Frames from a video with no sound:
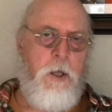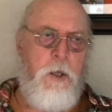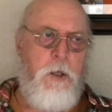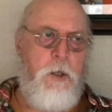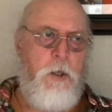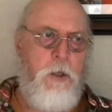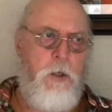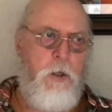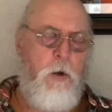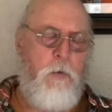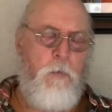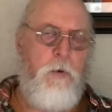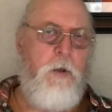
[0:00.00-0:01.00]

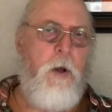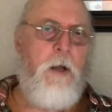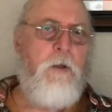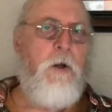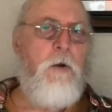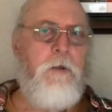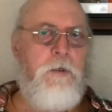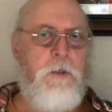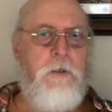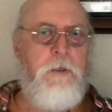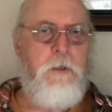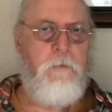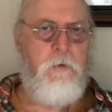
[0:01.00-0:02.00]
I know this
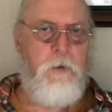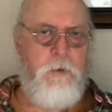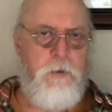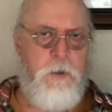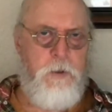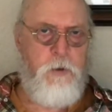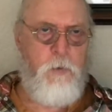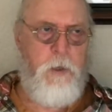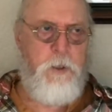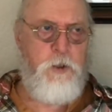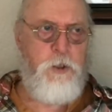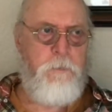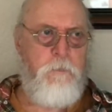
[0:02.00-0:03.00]
is a difficult
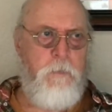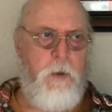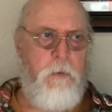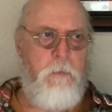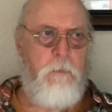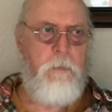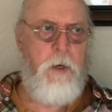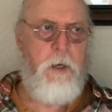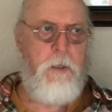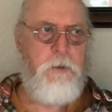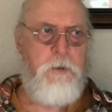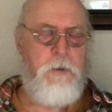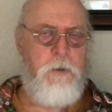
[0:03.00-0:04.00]
situation,
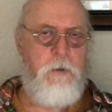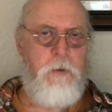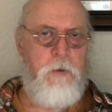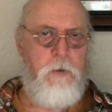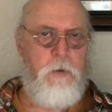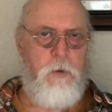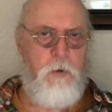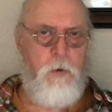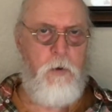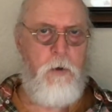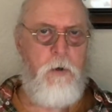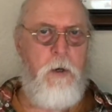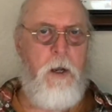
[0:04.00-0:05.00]
but
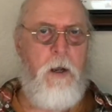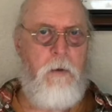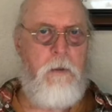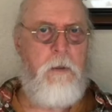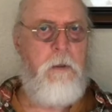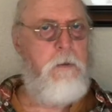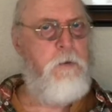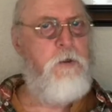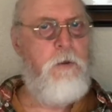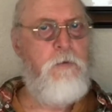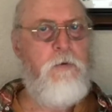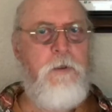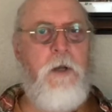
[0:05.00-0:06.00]
you're at
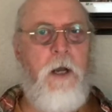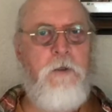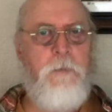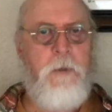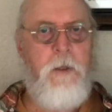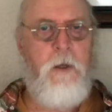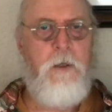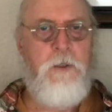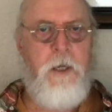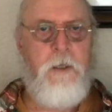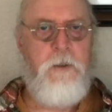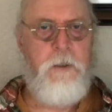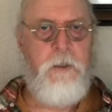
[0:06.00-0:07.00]
Children's Hospital Los
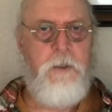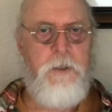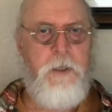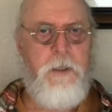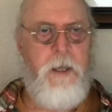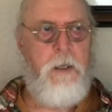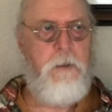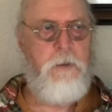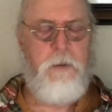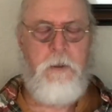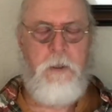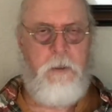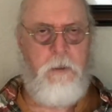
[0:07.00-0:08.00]
Angeles, and
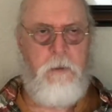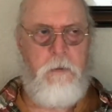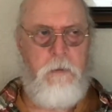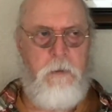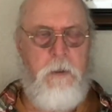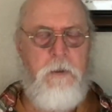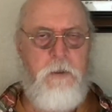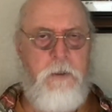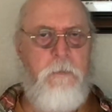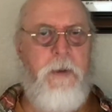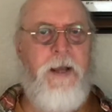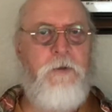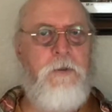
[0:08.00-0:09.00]
it's the
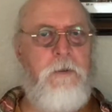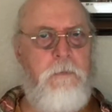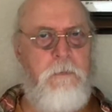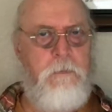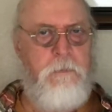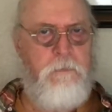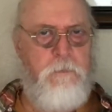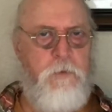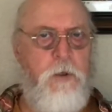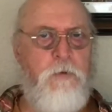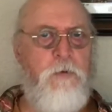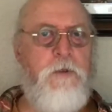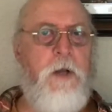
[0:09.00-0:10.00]
best
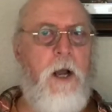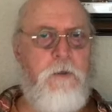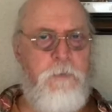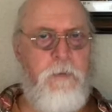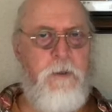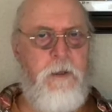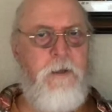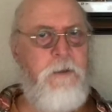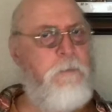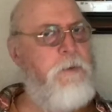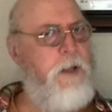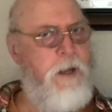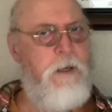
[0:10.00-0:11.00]
children's hospital on the
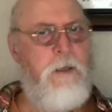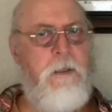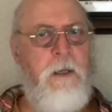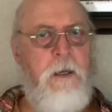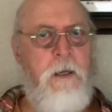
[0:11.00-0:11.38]
planet.